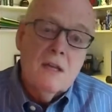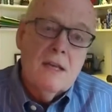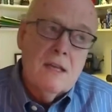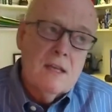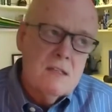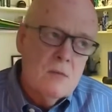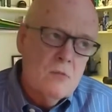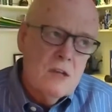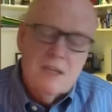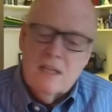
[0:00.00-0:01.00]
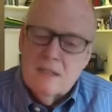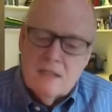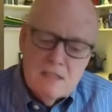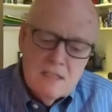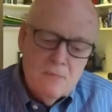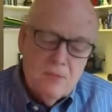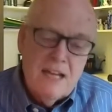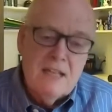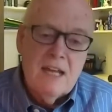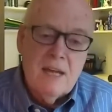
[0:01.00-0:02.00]
somewhere, I think in DC. The
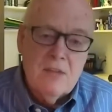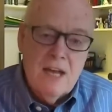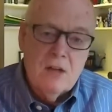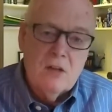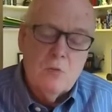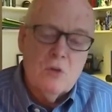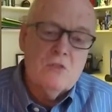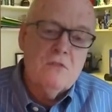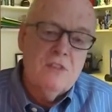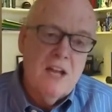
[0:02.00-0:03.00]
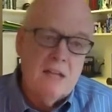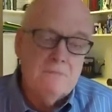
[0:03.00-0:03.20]
plane came down, commercial flight,